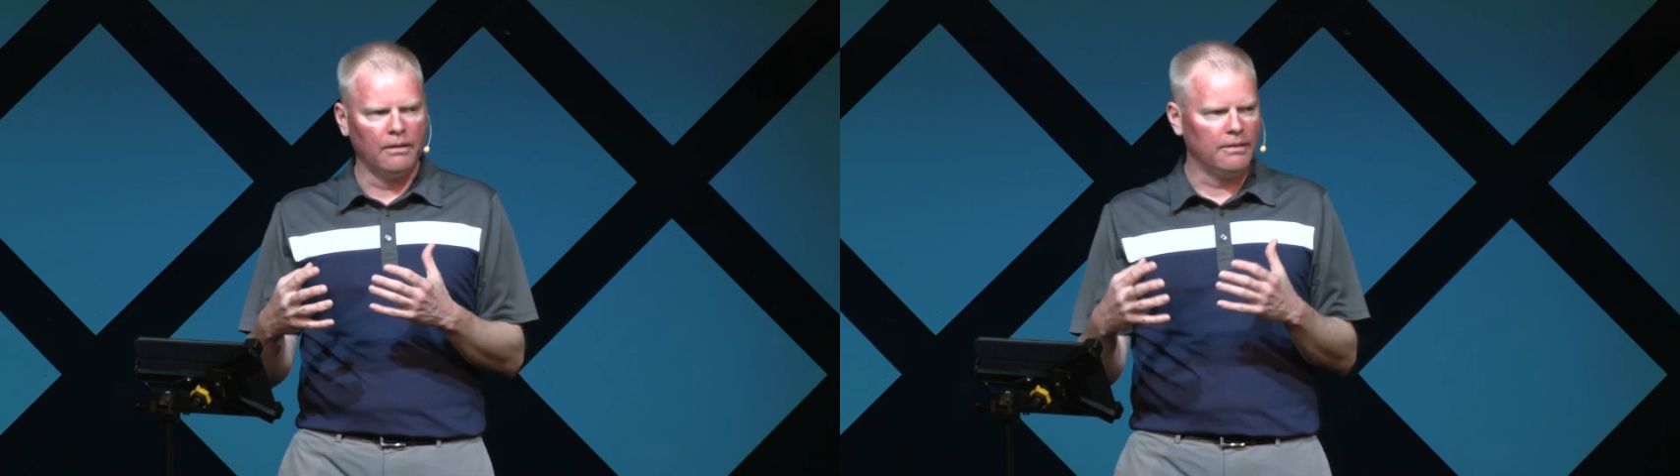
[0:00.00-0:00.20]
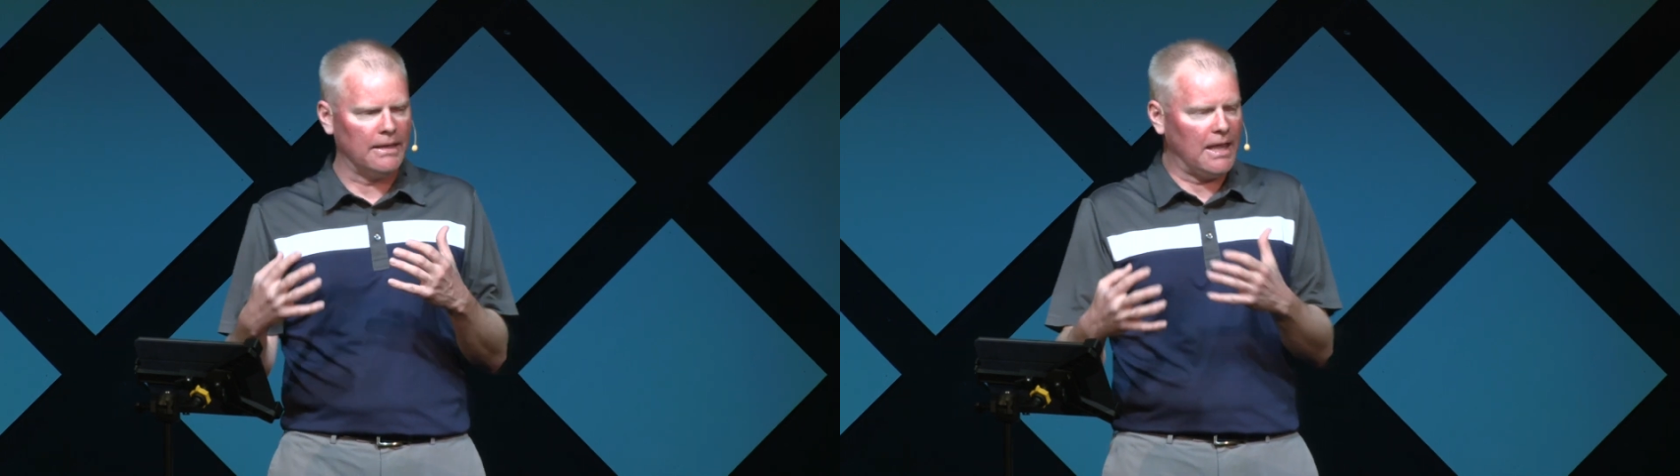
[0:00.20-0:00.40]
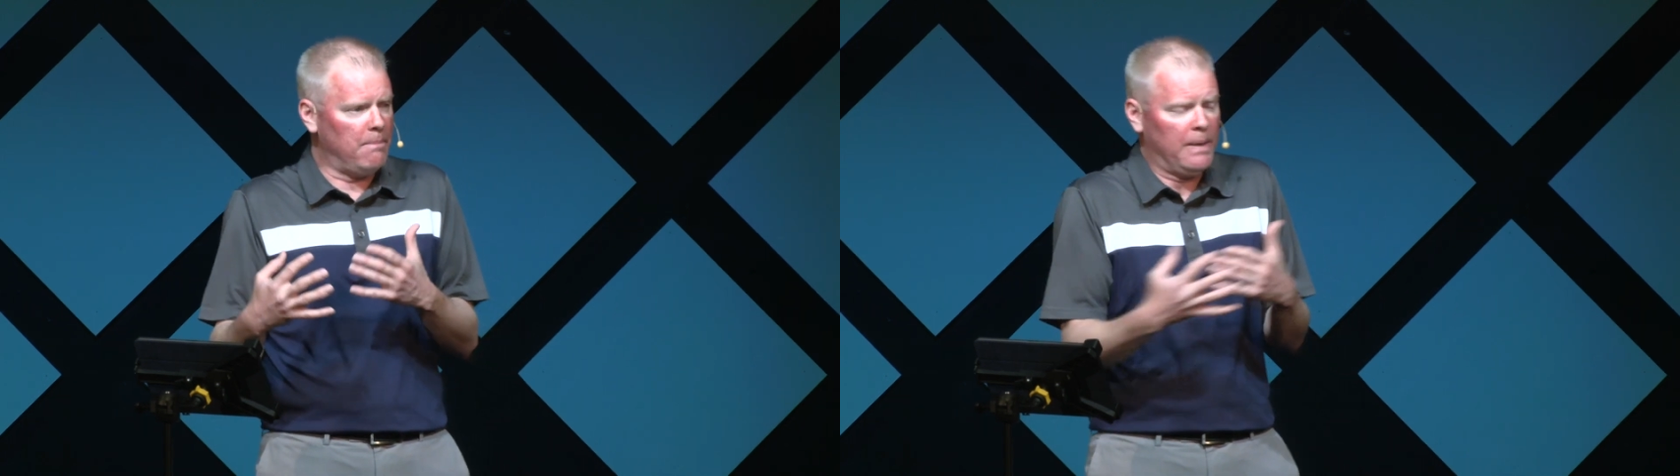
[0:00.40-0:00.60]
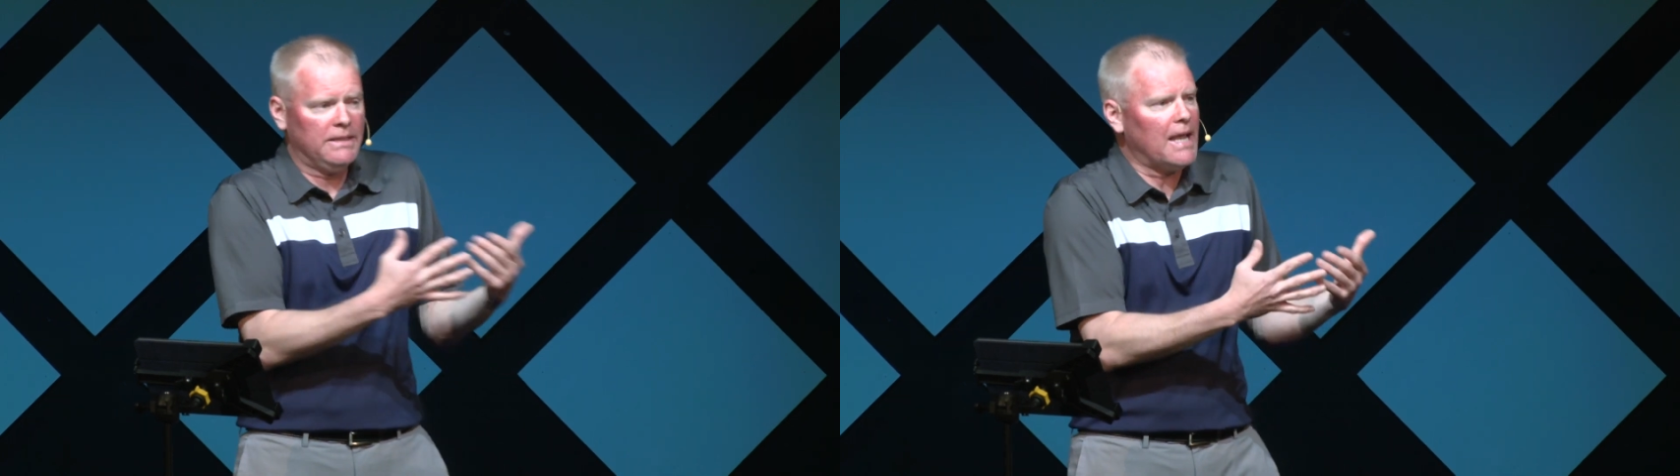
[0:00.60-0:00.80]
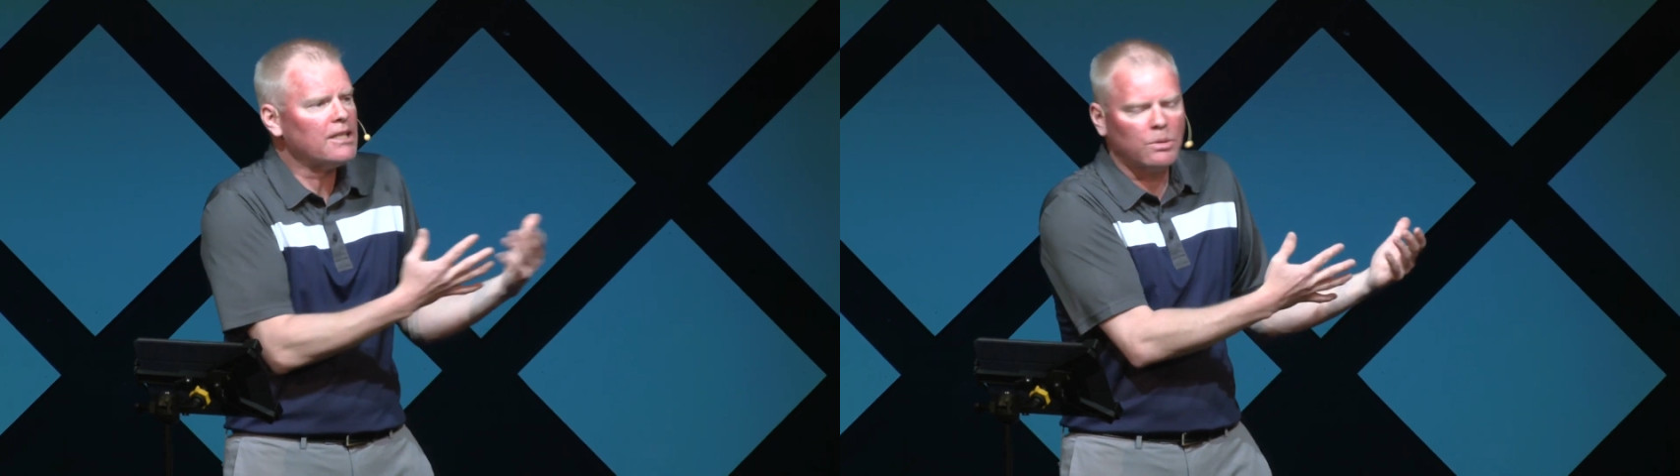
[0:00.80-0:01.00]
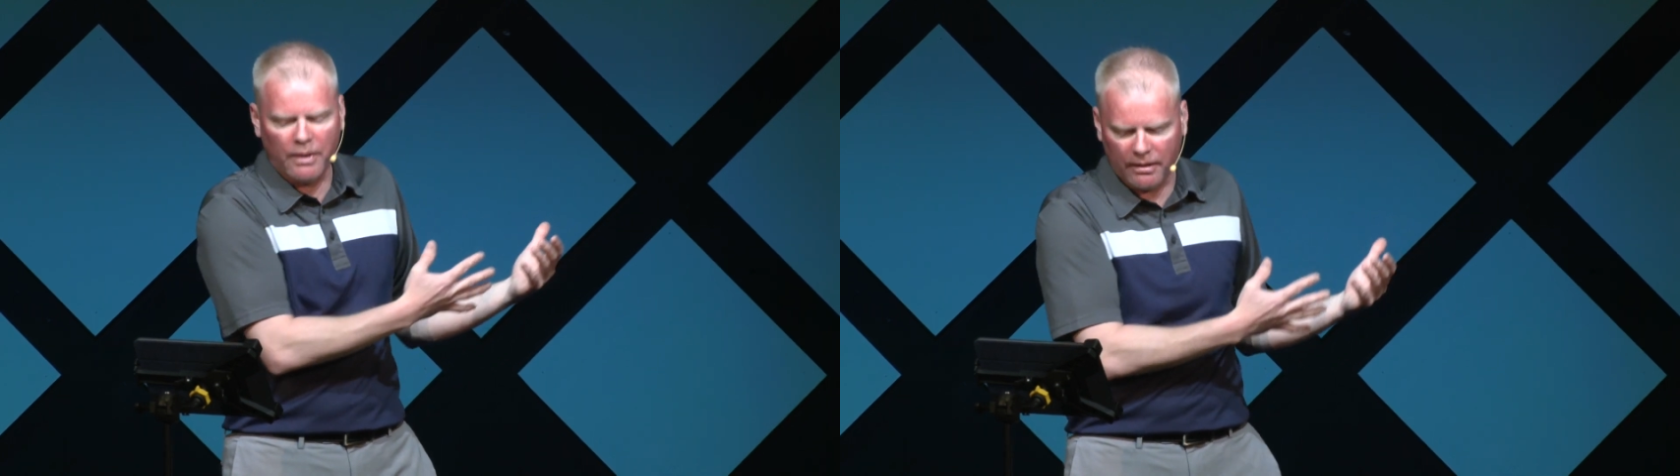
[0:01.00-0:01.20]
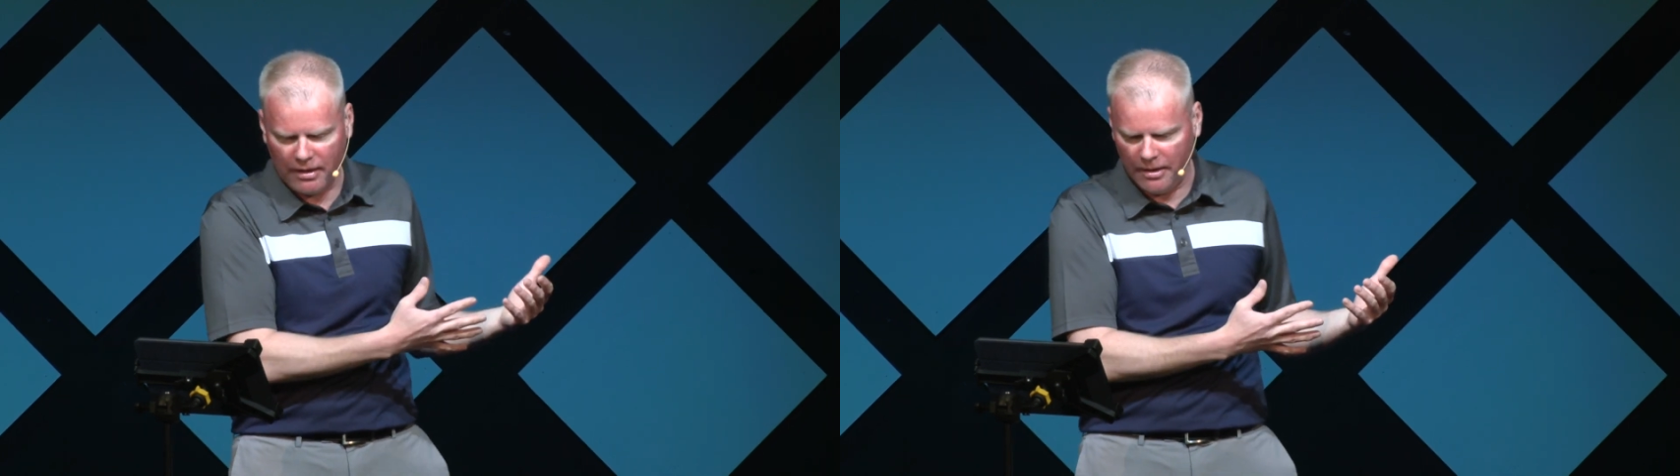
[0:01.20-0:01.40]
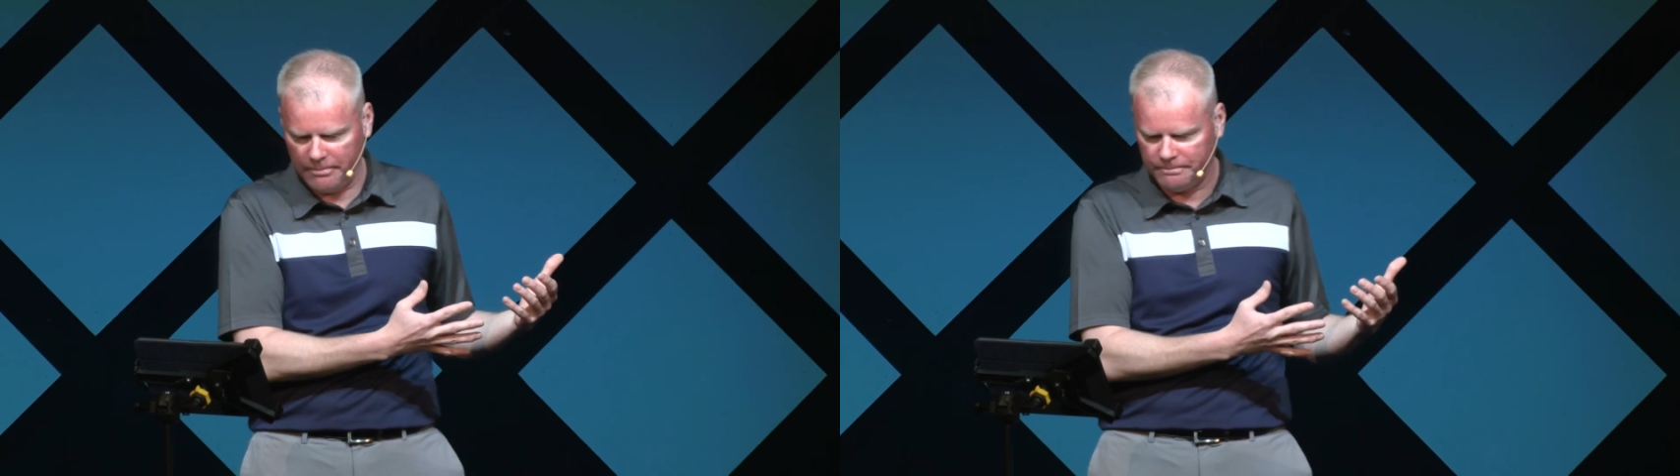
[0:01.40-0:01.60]
that they possess with
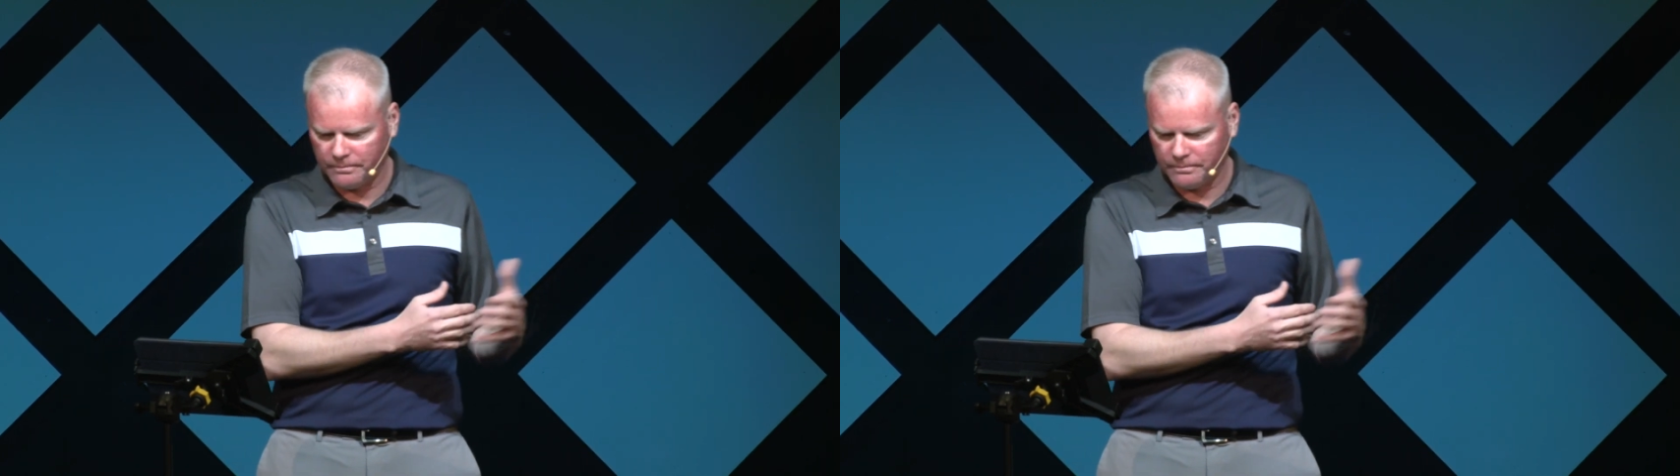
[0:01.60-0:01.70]
him